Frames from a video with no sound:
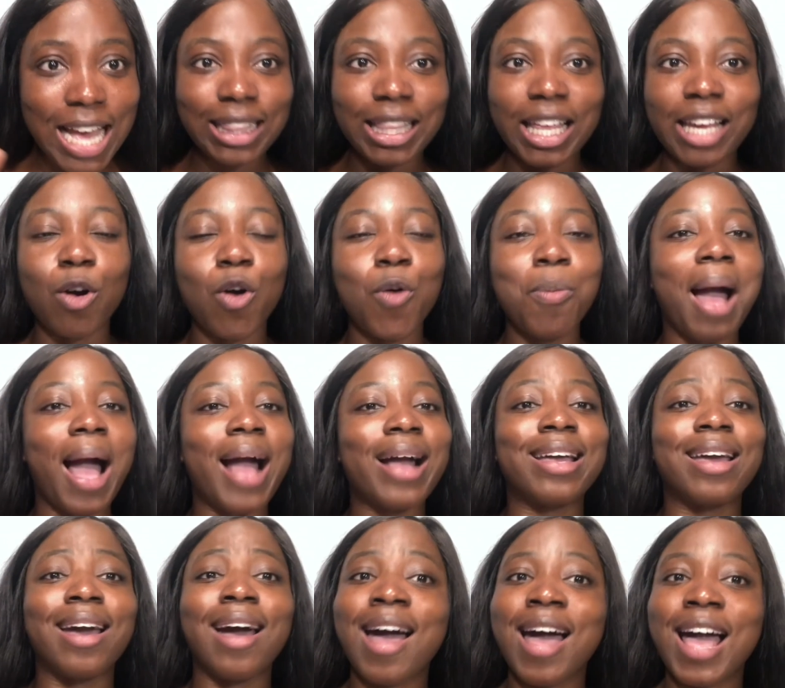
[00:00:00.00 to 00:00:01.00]
Like, oh my
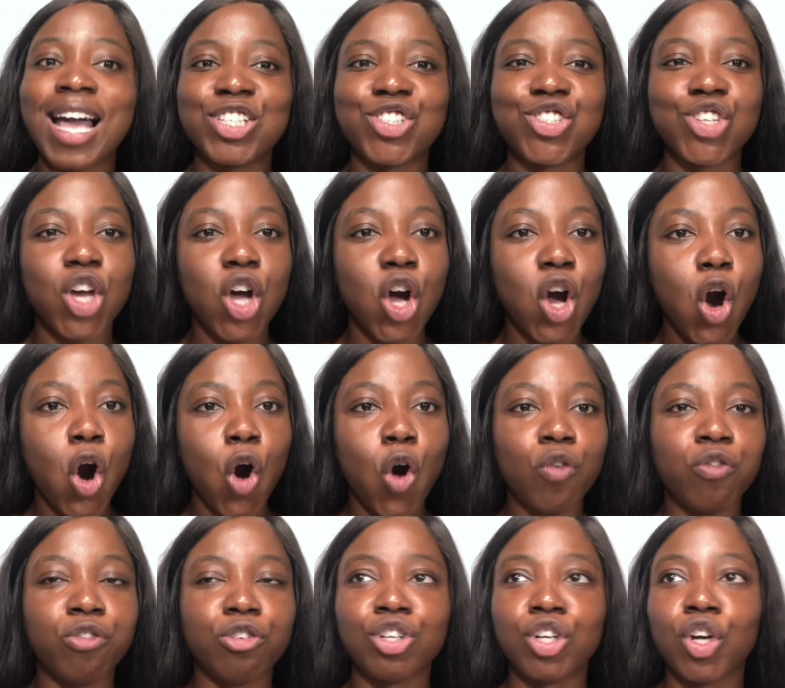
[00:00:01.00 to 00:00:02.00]
gosh,
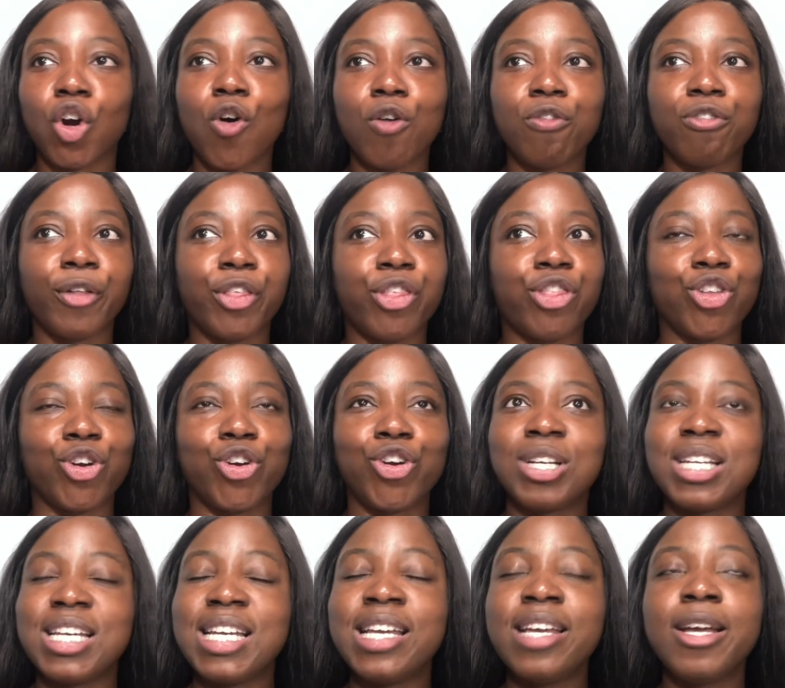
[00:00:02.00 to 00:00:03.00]
over, over
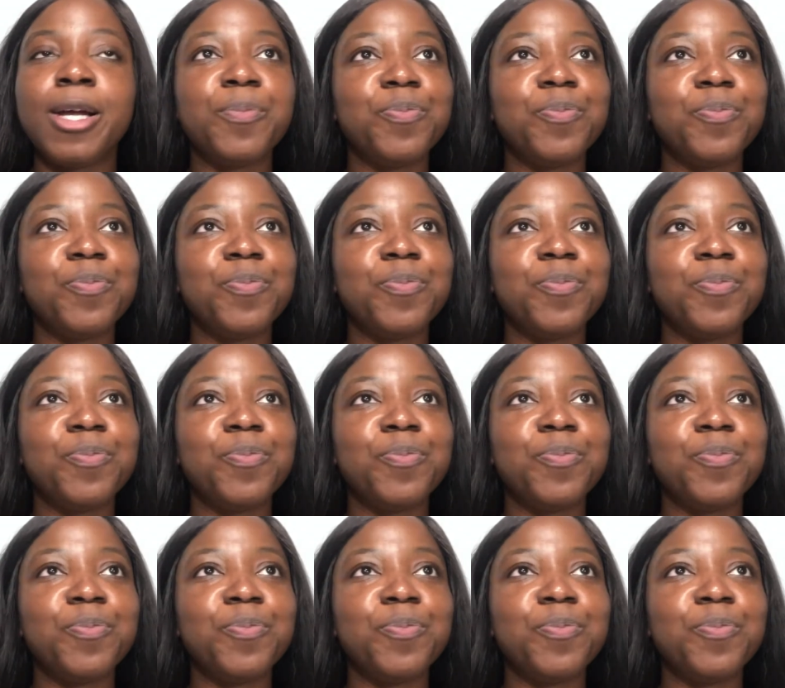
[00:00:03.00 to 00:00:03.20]
thirty.